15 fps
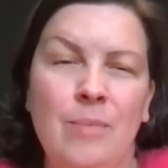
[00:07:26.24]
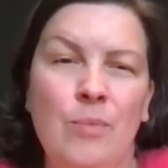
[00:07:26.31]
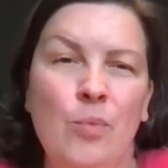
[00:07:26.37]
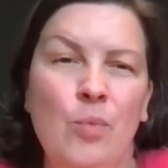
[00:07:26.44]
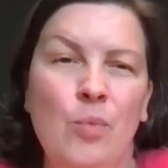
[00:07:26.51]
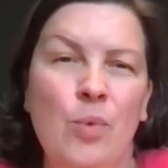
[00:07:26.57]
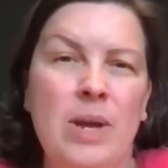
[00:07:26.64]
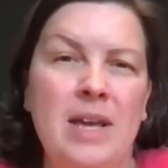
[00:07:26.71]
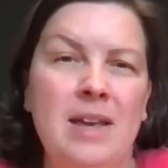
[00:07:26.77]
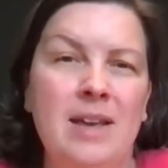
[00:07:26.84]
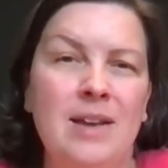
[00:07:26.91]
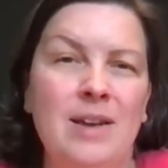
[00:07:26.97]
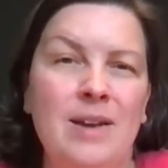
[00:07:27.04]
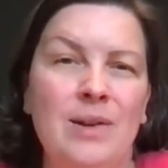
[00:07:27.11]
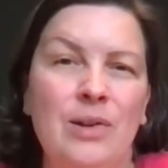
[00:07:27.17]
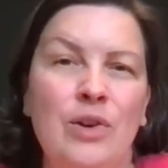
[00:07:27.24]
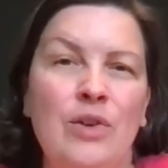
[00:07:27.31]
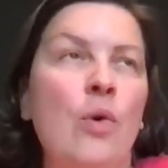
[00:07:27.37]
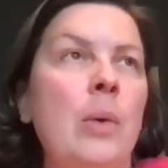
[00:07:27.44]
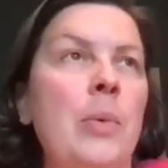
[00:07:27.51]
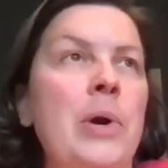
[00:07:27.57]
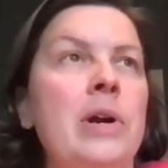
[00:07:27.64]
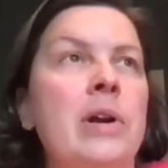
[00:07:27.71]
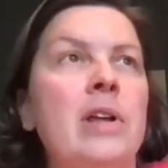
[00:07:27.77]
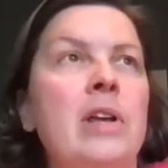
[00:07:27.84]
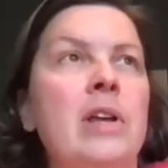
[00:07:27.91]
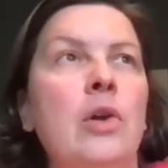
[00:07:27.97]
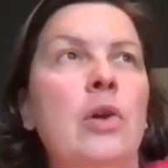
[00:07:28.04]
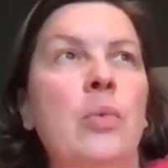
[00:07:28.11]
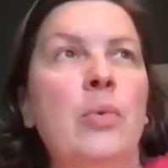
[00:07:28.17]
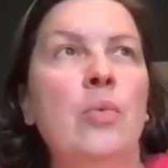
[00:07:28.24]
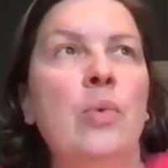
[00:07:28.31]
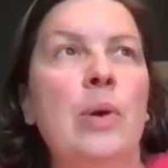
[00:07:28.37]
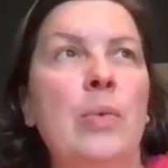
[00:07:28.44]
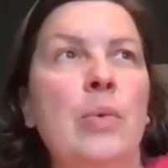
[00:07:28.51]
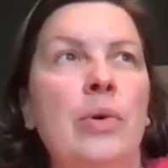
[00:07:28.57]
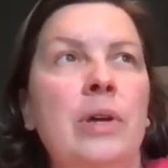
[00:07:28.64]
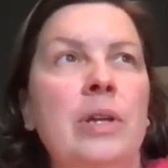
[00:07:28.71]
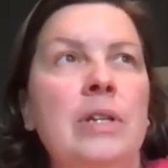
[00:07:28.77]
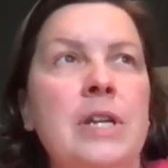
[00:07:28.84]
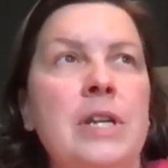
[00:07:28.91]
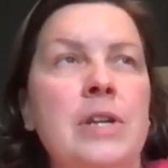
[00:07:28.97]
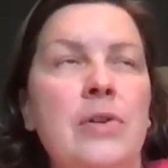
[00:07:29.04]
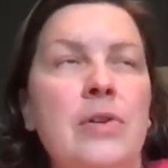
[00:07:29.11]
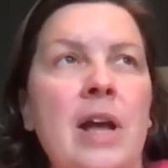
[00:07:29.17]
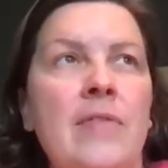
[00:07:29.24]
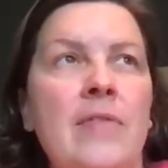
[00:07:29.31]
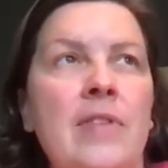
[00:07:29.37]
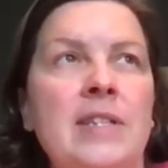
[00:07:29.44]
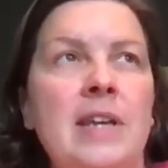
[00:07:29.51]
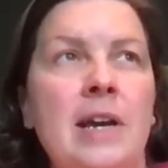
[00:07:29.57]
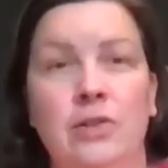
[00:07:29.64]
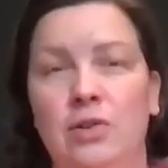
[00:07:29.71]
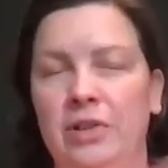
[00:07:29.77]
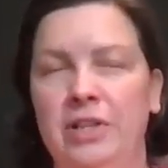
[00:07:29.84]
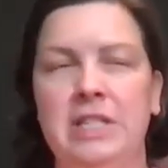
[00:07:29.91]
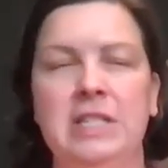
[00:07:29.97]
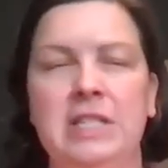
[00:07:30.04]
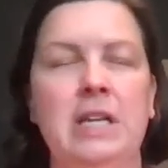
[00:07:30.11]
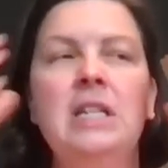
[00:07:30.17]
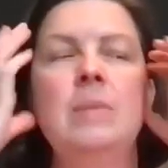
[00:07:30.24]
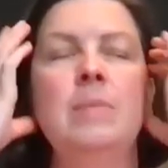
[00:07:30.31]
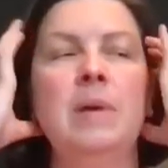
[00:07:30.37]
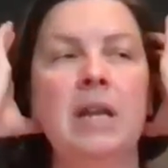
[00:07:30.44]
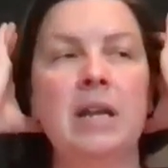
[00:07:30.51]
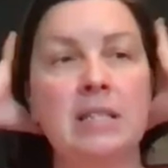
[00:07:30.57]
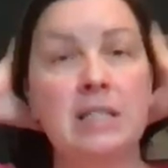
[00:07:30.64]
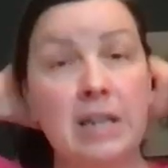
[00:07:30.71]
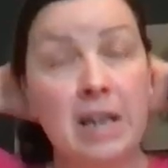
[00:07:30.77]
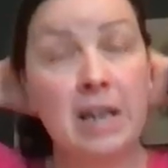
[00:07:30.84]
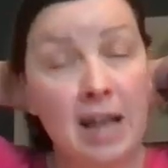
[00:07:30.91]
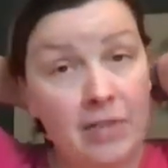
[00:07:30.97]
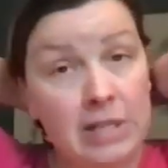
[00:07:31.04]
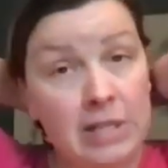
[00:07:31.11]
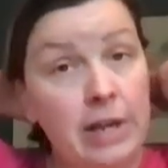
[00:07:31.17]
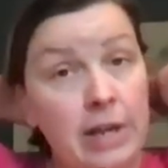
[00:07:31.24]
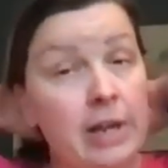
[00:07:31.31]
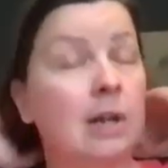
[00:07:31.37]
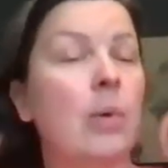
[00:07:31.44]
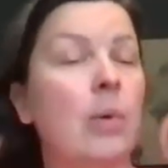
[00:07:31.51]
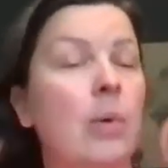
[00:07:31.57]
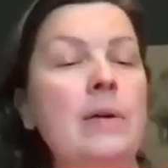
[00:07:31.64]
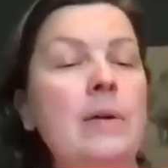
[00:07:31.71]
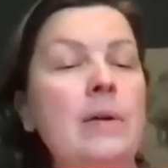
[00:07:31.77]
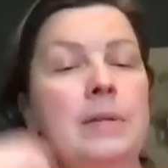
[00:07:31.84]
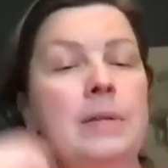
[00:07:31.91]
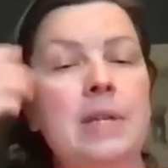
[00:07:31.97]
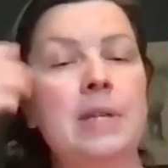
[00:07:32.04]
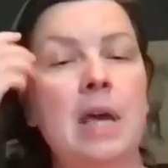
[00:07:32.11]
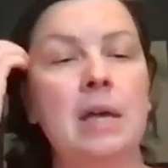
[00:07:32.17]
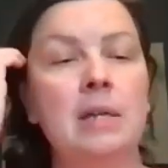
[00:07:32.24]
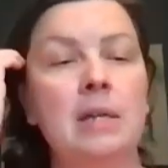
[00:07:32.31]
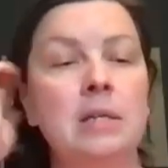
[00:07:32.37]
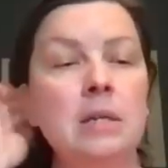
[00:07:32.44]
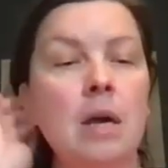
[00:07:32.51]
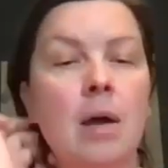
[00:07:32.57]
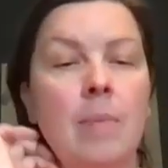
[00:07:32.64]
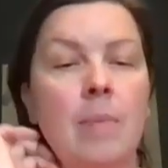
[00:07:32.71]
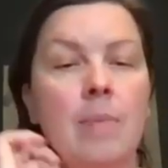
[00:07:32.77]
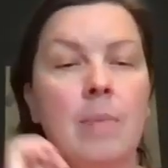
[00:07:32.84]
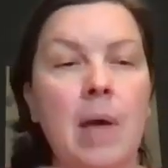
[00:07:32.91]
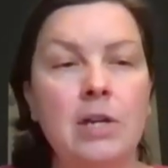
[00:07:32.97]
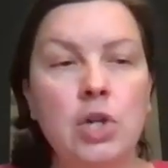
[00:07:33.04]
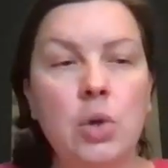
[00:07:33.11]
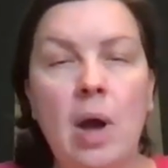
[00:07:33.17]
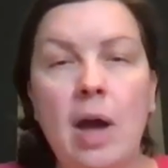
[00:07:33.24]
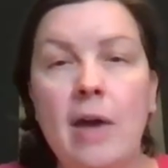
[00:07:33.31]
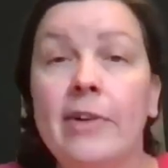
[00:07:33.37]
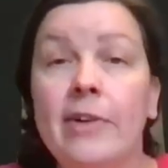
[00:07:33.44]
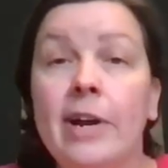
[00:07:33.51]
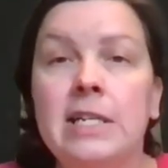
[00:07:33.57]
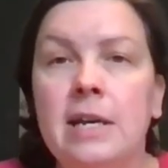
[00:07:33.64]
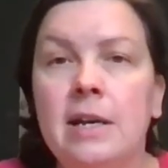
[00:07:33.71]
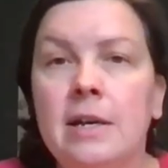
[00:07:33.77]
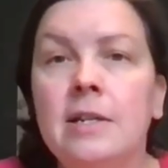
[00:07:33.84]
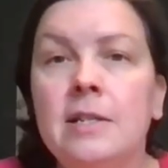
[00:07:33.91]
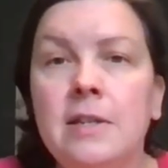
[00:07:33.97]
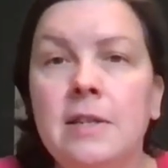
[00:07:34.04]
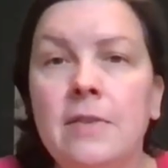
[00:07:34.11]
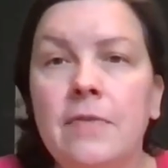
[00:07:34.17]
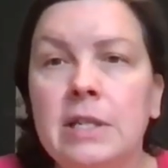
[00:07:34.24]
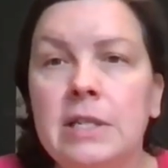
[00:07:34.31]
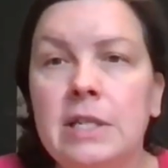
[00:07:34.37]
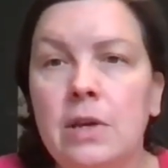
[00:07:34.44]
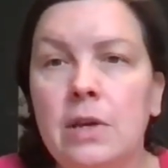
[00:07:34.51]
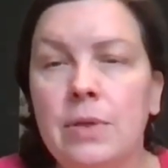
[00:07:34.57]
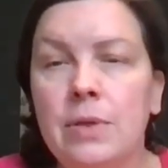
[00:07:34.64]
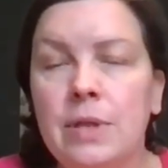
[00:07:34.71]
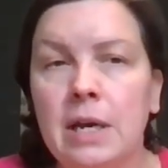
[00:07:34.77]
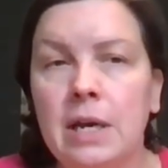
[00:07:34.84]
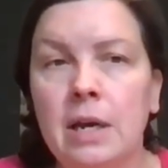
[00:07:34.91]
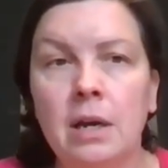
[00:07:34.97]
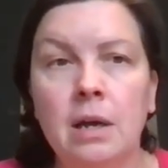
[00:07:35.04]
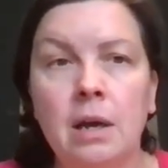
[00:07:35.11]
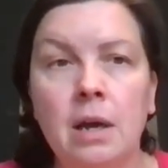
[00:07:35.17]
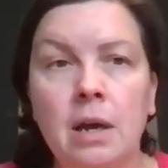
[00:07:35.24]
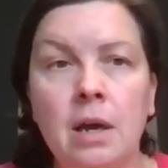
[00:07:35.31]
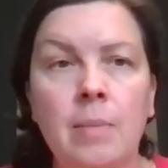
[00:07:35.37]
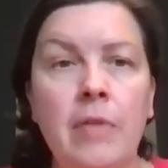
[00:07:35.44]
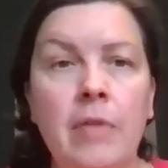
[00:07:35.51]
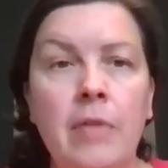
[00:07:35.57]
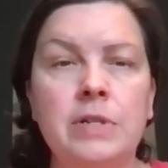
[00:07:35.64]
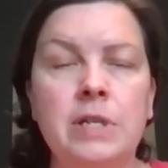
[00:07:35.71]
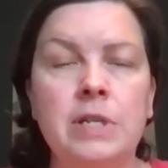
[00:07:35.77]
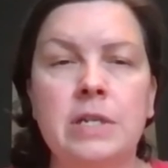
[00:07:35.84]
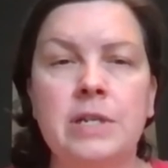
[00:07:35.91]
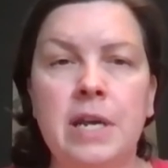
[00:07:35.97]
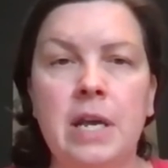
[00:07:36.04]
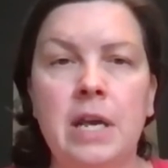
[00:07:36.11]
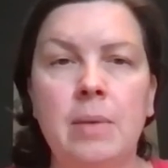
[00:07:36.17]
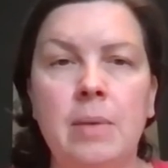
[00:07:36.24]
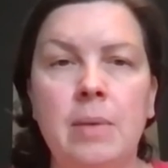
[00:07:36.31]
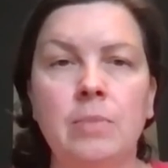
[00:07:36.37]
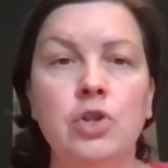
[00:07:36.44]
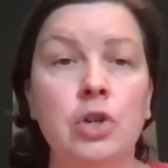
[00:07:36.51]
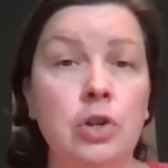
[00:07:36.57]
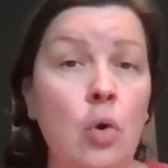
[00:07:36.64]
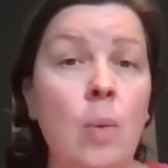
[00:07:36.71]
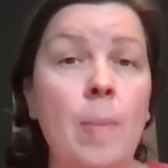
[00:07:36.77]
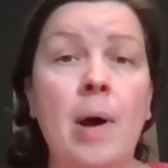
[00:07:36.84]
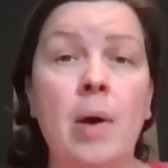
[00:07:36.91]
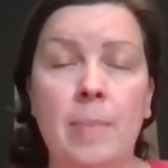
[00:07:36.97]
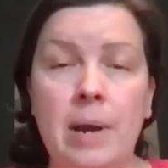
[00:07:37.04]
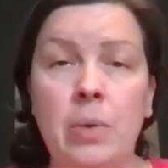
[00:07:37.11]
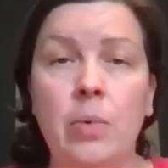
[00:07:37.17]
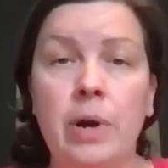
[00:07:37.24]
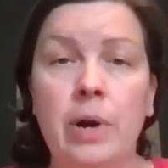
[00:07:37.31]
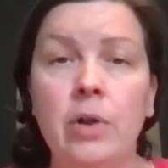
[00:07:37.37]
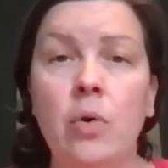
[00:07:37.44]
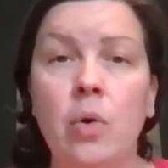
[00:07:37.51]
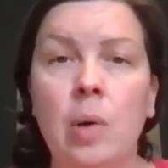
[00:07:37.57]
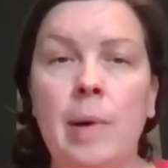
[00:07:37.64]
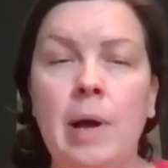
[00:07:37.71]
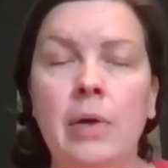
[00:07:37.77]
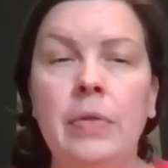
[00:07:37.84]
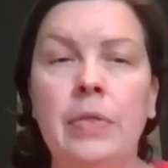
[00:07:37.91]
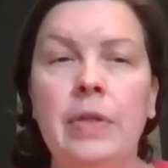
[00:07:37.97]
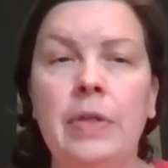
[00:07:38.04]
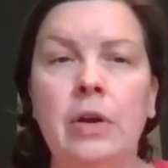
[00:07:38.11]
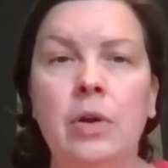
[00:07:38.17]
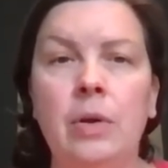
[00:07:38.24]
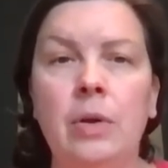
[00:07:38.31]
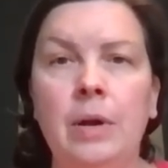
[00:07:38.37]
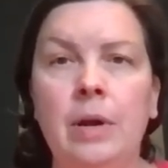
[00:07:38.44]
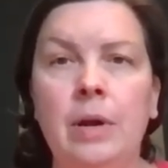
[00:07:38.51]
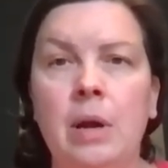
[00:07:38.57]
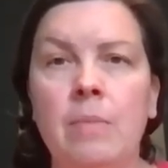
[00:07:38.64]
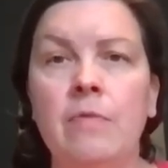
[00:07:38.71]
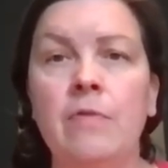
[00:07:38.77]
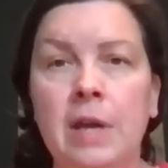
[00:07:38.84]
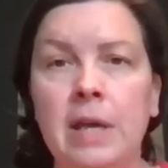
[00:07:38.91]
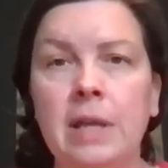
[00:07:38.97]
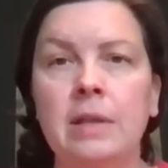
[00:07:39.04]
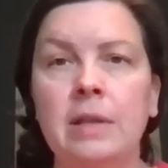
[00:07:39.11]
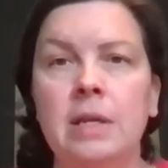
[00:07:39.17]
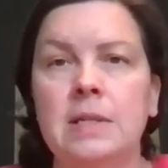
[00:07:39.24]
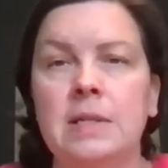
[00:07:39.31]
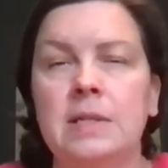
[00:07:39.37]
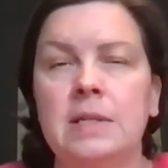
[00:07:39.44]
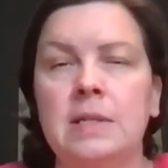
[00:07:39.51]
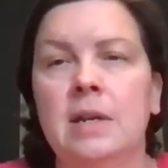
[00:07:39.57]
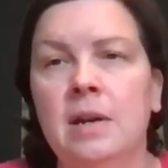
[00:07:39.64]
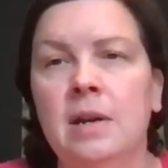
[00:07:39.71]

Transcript: We look forward, you know, we will continue to have these Act Early State team meetings and have these lightning rounds. And as you have ideas of things that you think others in the team should know about, might want to know about, that could fit this